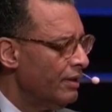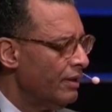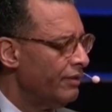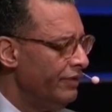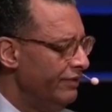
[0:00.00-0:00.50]

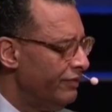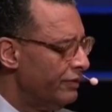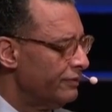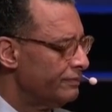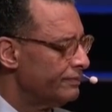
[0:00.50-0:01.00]
of evil?
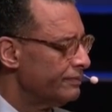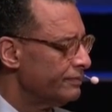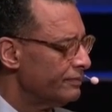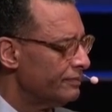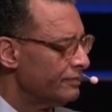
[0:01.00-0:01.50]

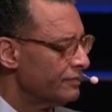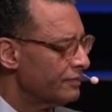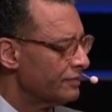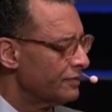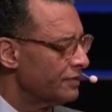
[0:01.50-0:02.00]

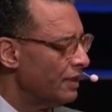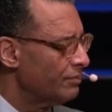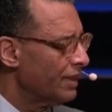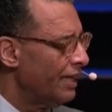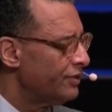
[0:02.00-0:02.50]
I'm
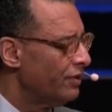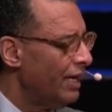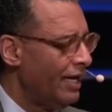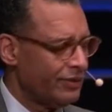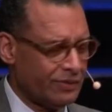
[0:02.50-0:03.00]
glad you
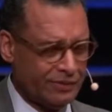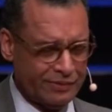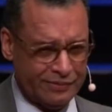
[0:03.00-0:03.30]
asked.